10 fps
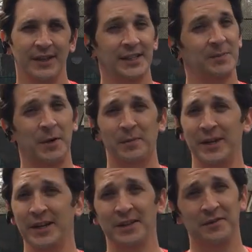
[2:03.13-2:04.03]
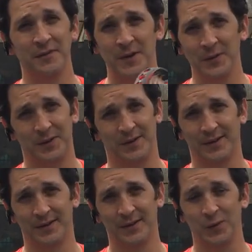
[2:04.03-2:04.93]
It's about being on the phone,
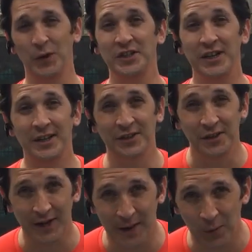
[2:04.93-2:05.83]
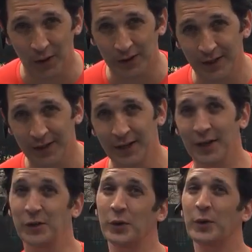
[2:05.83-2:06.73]
reaching out to your network,
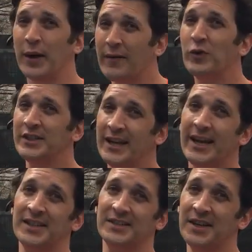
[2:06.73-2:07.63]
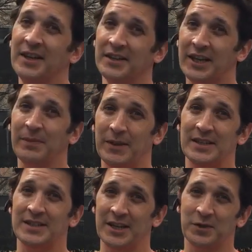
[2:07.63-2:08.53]
and doing whatever it takes to keep
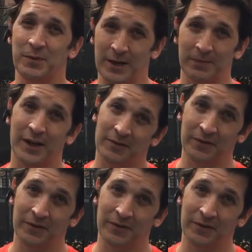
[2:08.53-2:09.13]
that sales pipeline